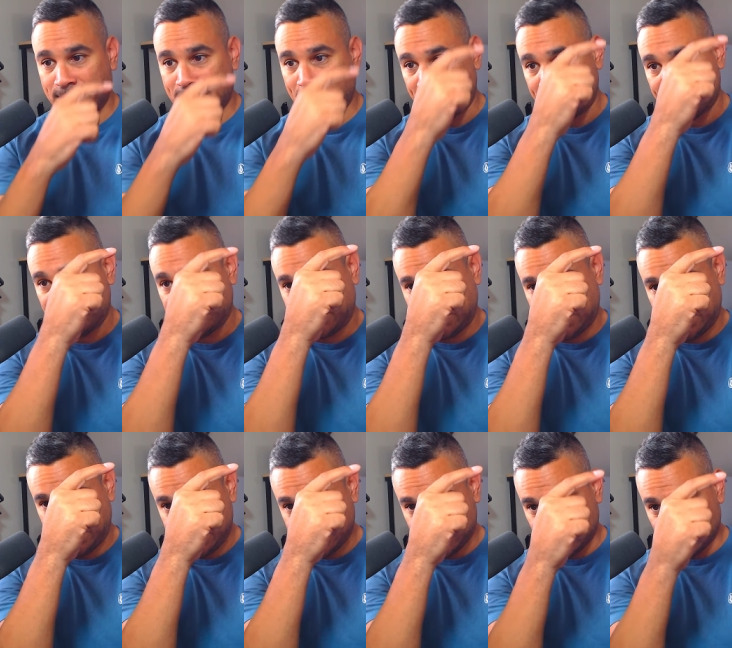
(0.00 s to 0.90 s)
but
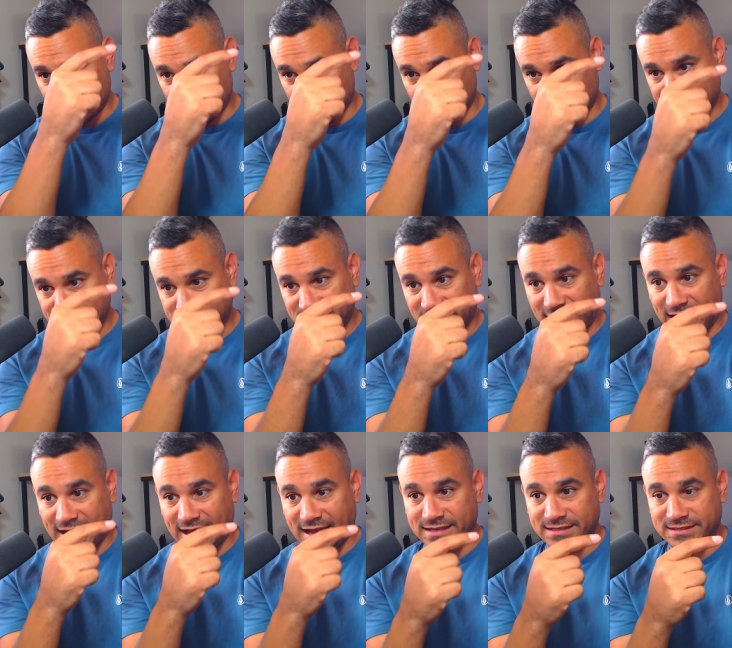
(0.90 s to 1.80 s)
these are the ones that
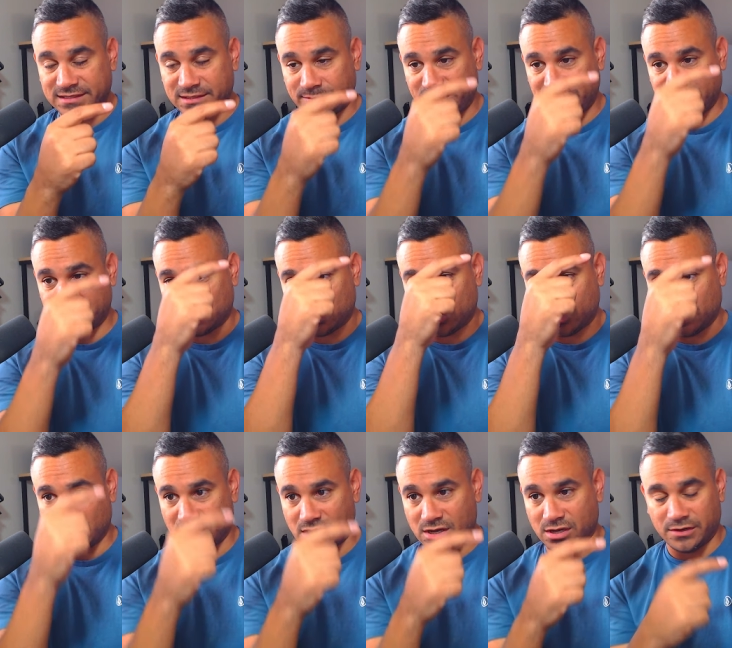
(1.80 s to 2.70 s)
has to be
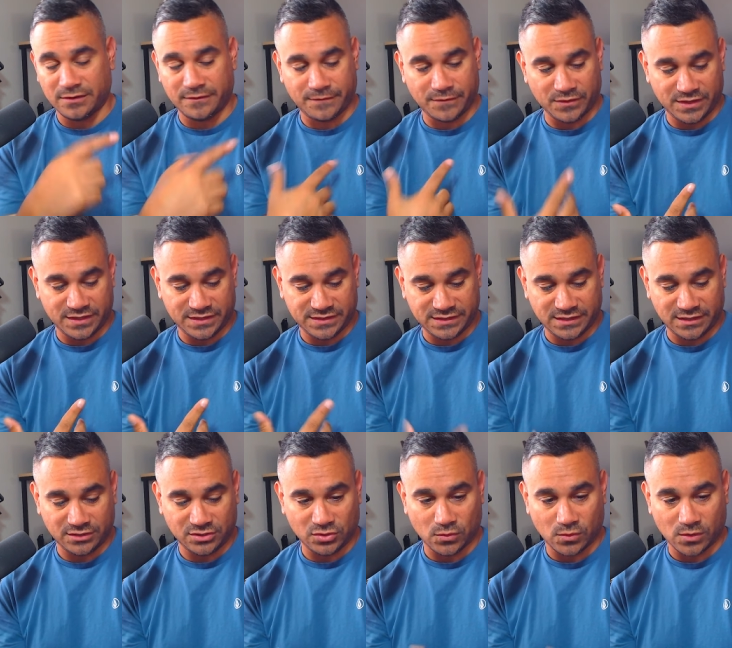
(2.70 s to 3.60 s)
turned on for this
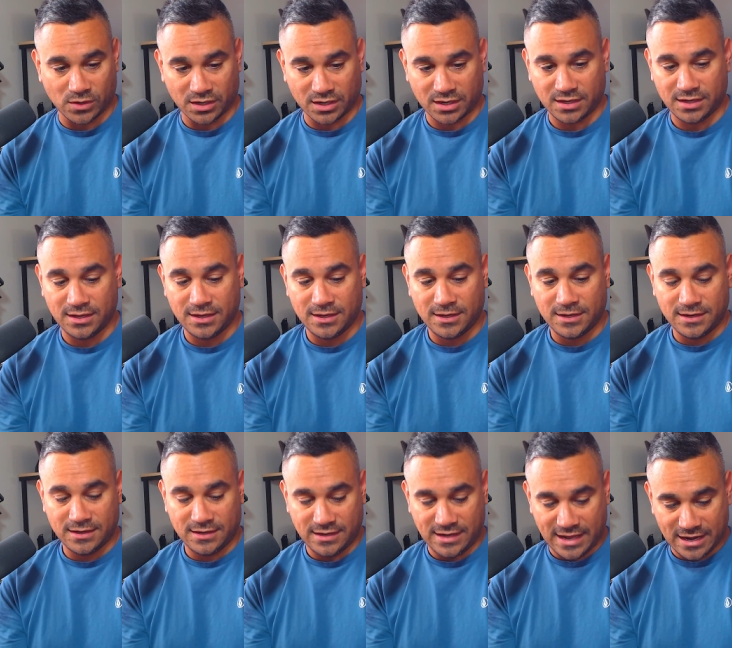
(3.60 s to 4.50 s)
thing to work
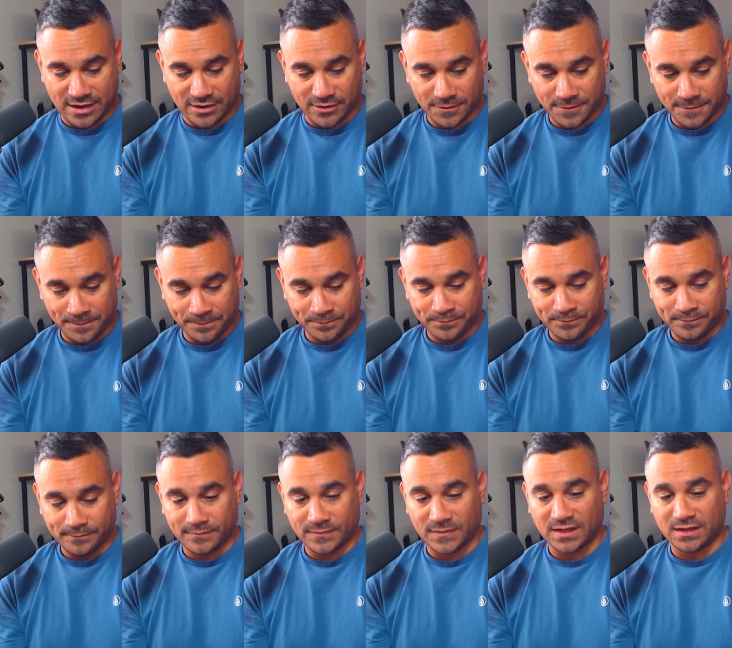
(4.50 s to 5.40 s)
now
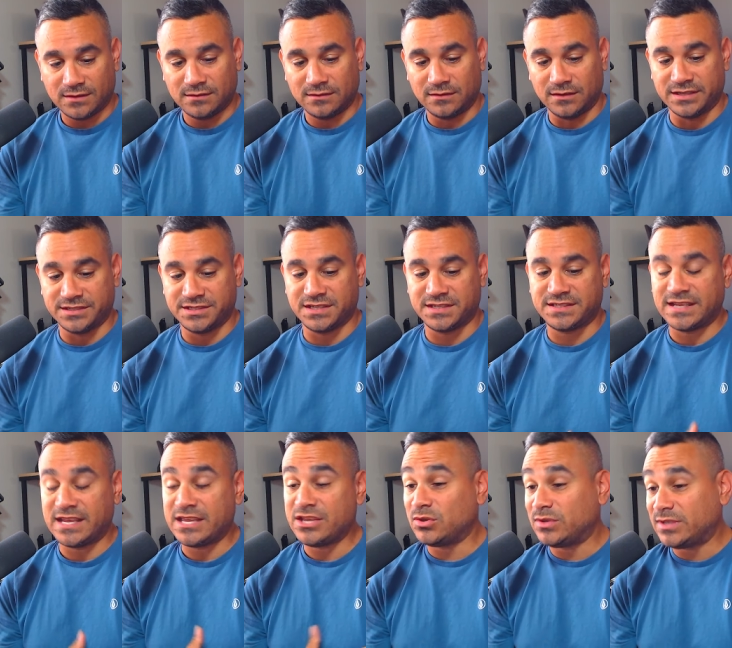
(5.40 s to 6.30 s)
let's just
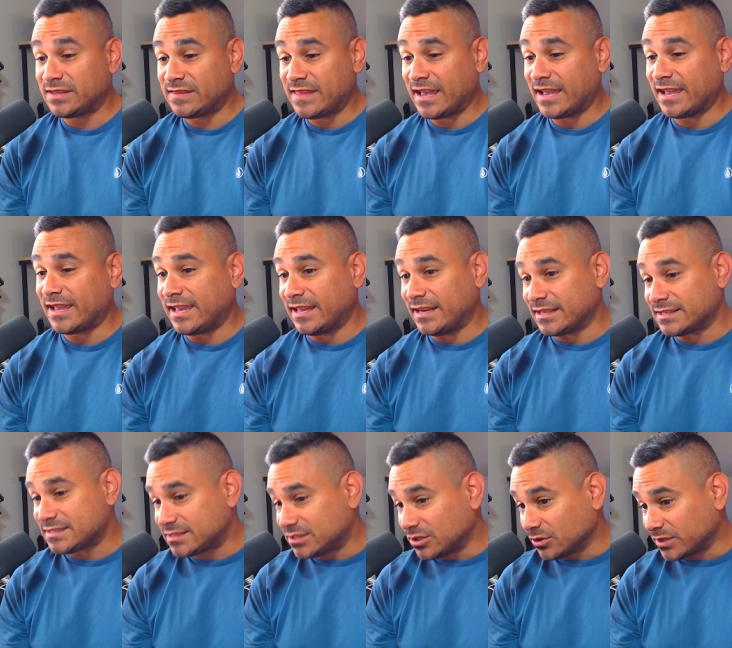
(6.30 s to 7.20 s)
say you did that and
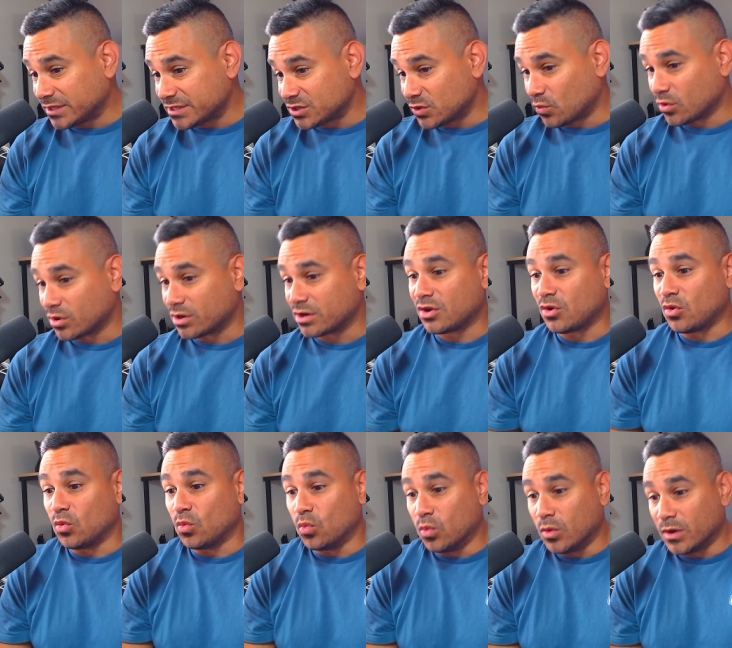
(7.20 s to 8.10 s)
it still doesn't work
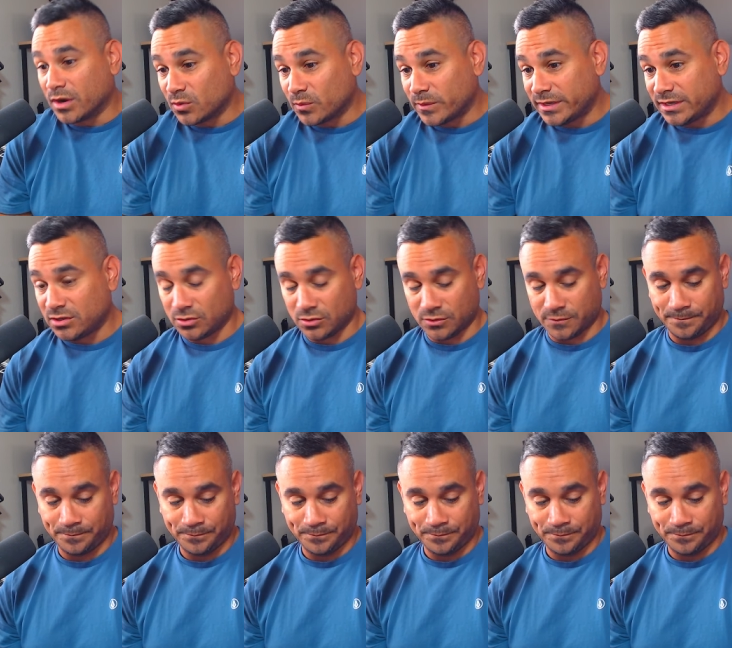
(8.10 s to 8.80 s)
what do we do